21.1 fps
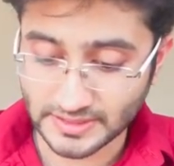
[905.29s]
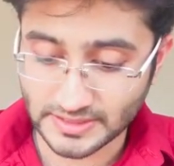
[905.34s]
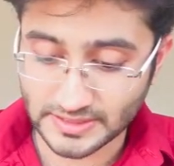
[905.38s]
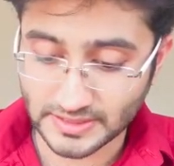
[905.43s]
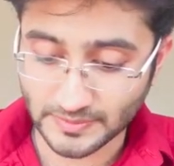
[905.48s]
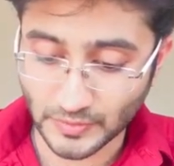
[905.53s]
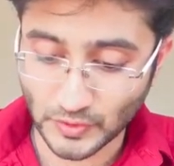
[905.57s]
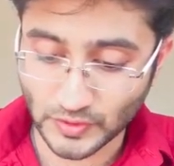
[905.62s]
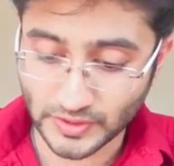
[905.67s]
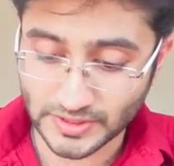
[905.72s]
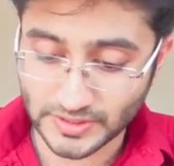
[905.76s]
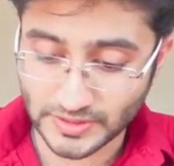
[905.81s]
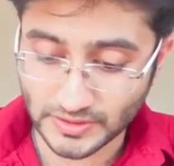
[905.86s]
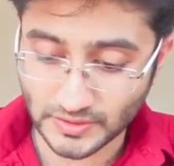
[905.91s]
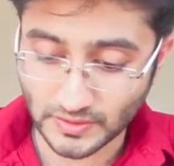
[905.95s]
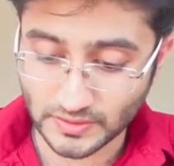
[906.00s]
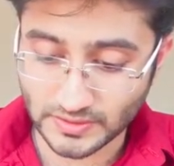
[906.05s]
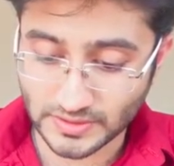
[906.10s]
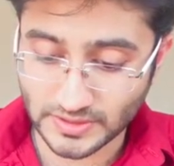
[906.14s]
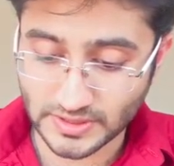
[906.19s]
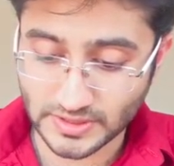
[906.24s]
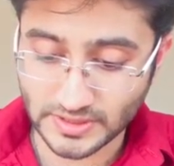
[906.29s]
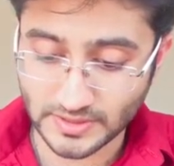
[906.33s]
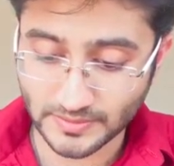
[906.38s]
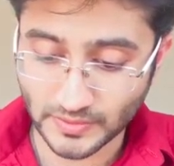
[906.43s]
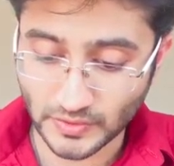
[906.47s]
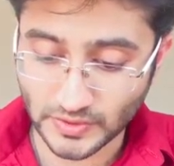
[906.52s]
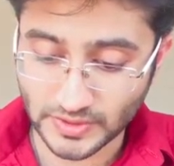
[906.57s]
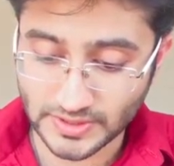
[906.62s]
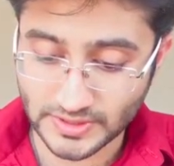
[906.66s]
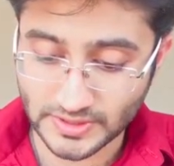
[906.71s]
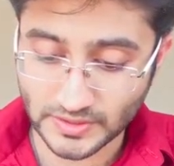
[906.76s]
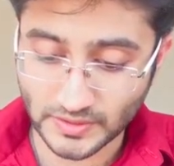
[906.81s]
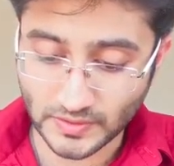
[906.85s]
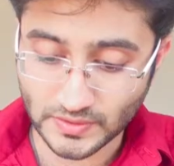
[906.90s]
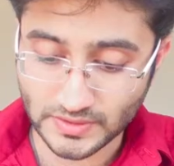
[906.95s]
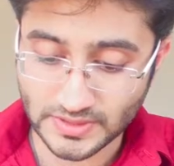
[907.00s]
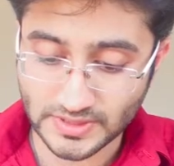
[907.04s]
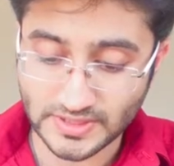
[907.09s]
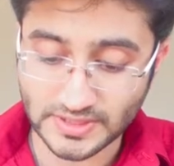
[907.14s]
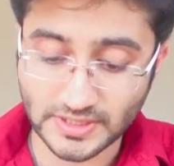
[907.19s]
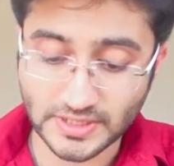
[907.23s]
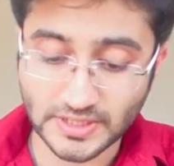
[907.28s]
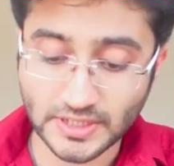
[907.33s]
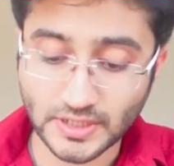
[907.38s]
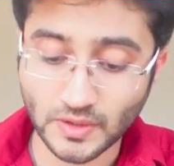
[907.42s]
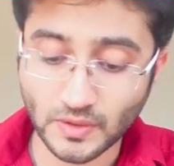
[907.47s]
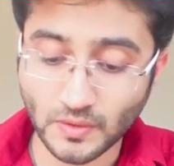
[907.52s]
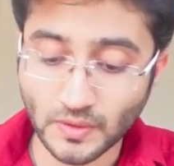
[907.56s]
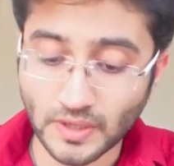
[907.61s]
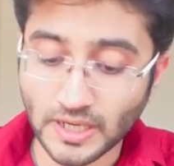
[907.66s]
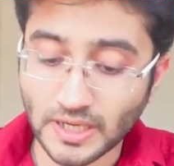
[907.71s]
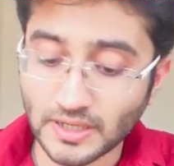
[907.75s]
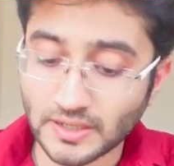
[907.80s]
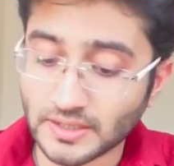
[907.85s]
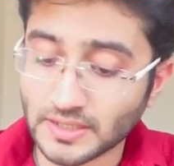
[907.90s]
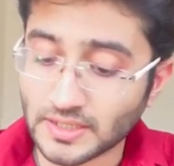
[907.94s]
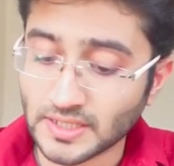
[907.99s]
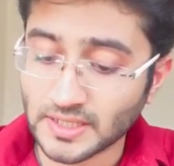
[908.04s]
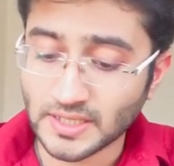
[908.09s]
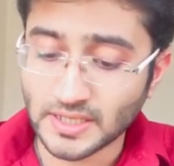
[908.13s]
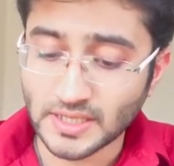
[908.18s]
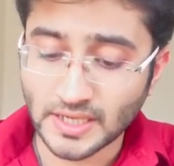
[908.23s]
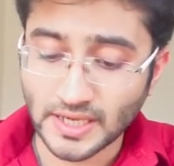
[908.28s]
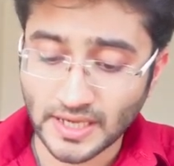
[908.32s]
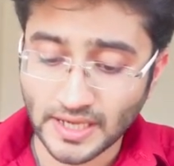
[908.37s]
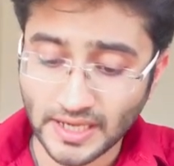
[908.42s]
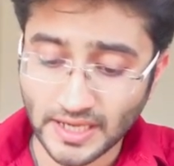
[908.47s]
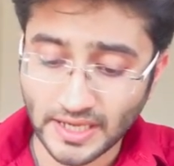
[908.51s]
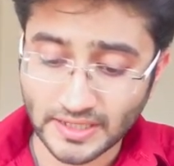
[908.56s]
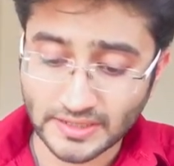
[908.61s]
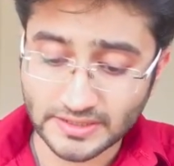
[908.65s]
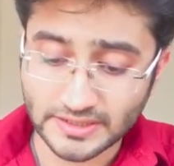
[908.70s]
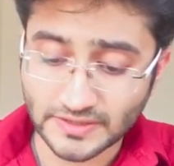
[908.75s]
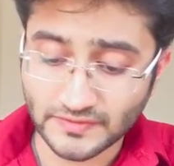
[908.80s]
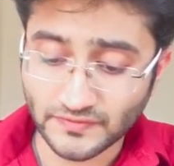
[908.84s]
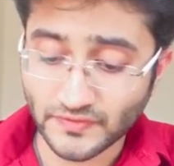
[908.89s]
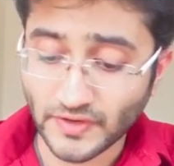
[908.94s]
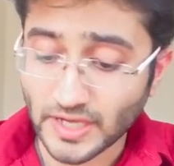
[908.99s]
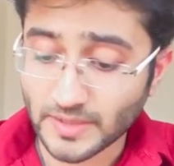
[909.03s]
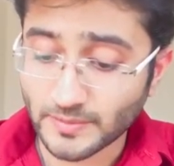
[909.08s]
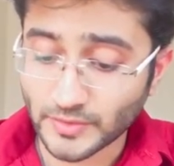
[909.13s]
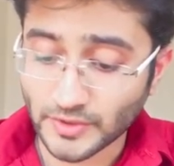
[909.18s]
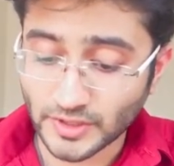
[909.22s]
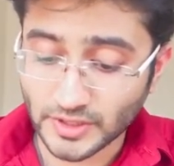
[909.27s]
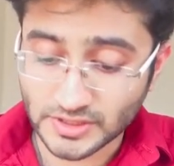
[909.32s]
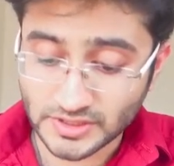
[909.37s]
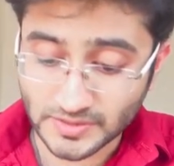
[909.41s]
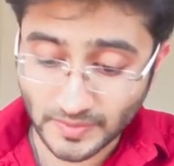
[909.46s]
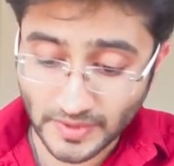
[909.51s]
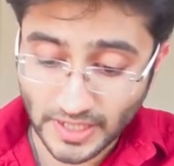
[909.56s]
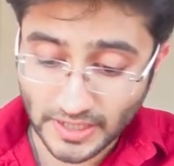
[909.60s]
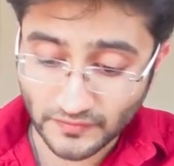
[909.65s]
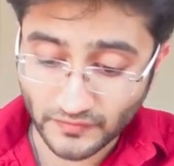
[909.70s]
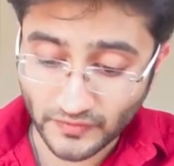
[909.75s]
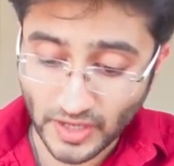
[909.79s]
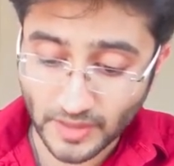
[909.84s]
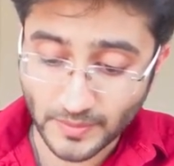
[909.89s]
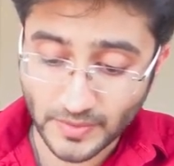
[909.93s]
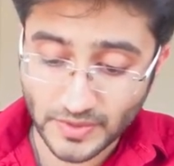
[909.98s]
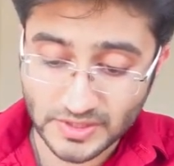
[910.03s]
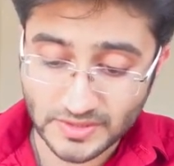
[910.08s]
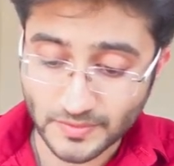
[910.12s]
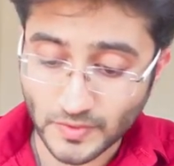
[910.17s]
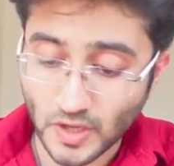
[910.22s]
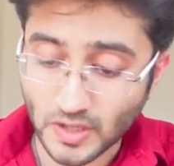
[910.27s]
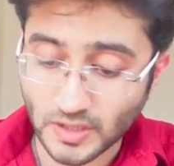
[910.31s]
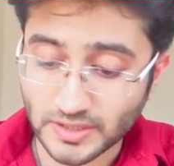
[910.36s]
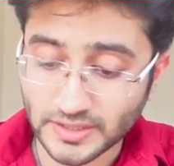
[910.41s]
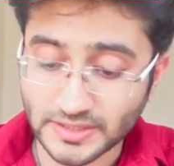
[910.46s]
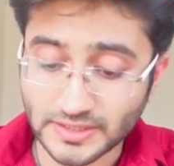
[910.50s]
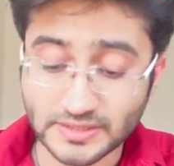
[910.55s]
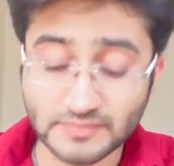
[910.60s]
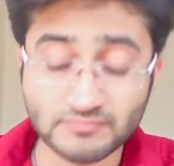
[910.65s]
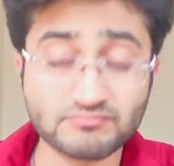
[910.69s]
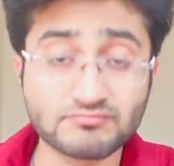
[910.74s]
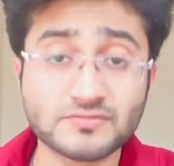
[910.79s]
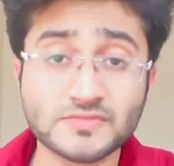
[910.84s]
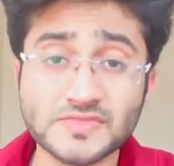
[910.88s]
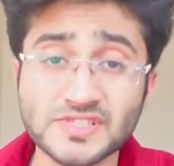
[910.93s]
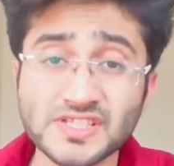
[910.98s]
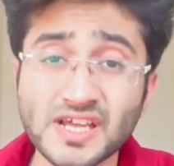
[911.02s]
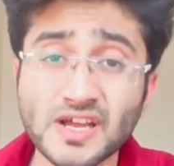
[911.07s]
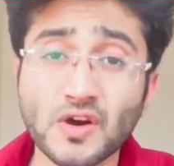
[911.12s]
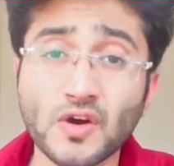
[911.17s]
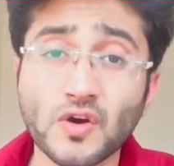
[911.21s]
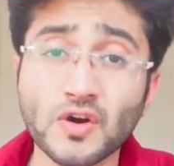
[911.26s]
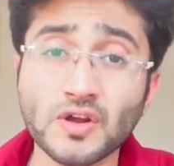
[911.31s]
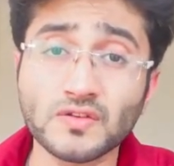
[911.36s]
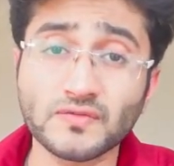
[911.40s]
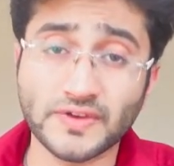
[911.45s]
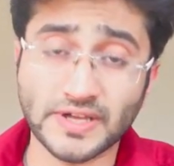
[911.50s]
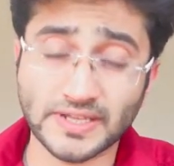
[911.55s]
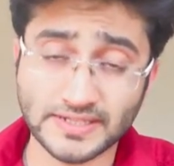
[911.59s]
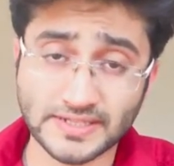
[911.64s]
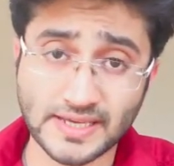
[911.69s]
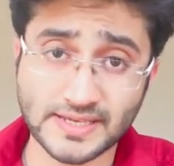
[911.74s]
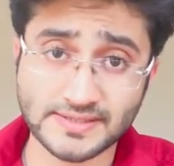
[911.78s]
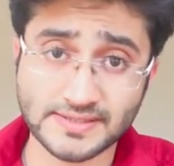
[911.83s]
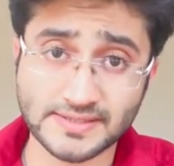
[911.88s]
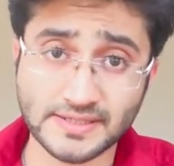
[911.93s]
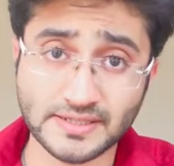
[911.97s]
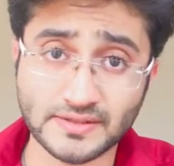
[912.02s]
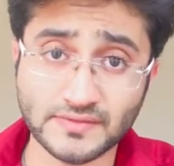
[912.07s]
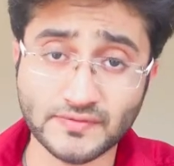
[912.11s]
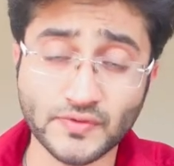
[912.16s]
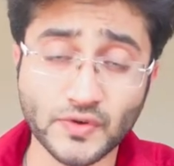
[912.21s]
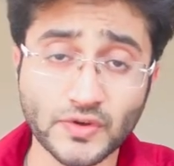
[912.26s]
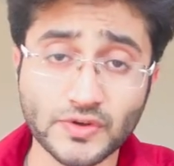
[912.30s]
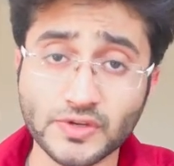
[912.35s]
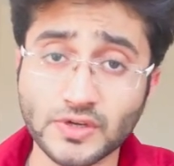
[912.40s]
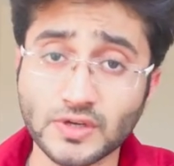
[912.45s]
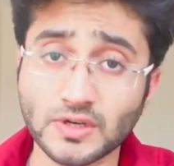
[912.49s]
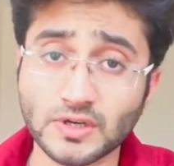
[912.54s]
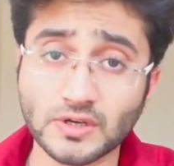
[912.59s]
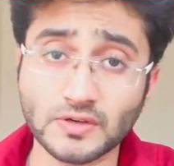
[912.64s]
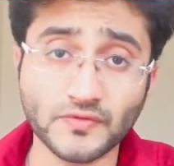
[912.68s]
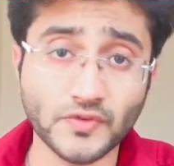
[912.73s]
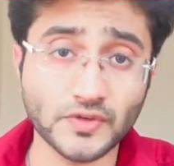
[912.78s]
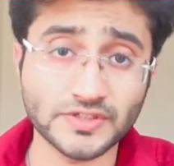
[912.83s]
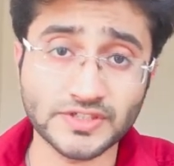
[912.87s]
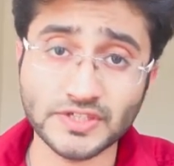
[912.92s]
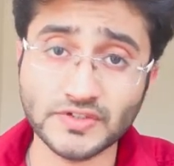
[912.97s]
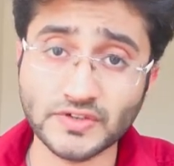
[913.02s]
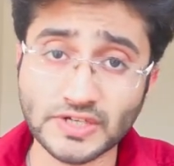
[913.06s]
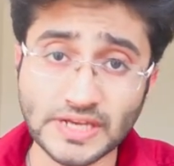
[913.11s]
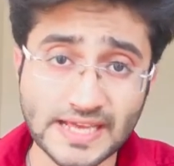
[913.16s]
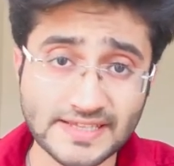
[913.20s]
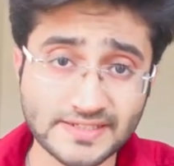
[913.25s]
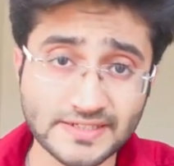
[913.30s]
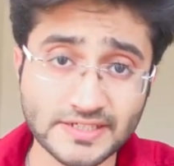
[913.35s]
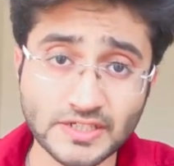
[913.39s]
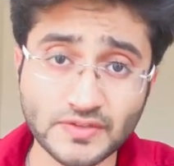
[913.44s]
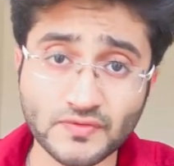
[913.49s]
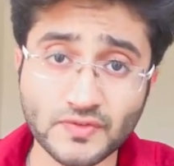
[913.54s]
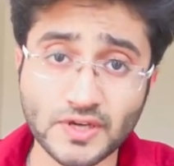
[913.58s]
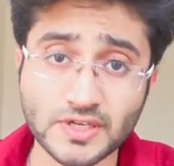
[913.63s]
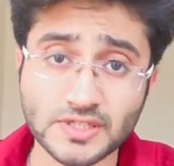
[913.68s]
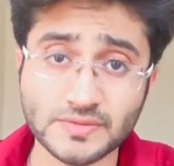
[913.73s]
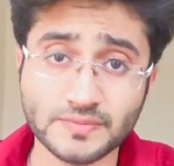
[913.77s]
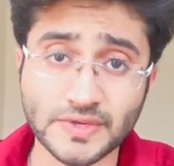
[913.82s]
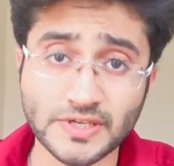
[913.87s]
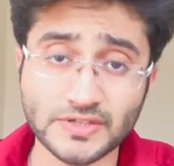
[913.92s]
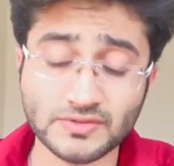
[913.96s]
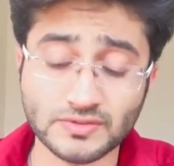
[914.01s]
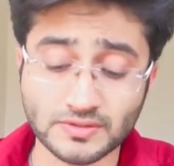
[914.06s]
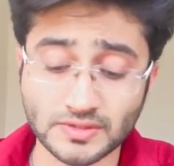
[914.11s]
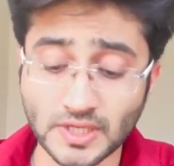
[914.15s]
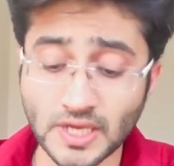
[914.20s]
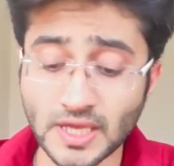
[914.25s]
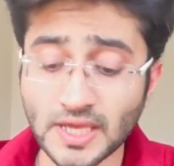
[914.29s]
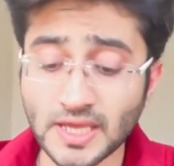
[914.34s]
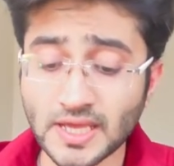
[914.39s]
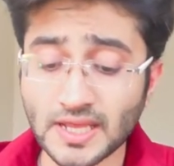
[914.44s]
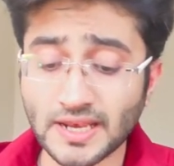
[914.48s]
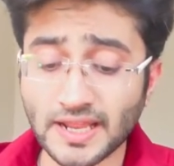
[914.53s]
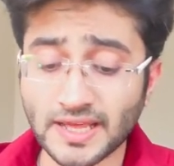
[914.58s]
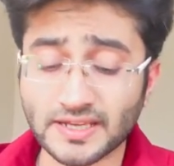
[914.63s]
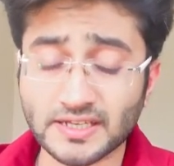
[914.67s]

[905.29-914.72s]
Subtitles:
This is the protein source, this is the protein source, this quinoa, and the fibers, plant fibers, broccoli, they're all fantastic for the acid reflux patient.